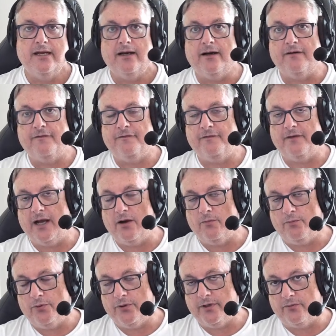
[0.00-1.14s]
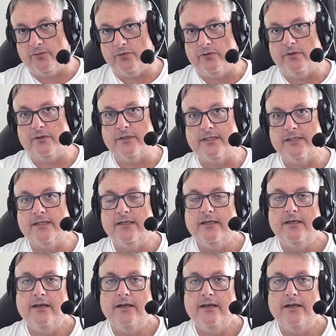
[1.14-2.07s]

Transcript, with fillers: of output rules,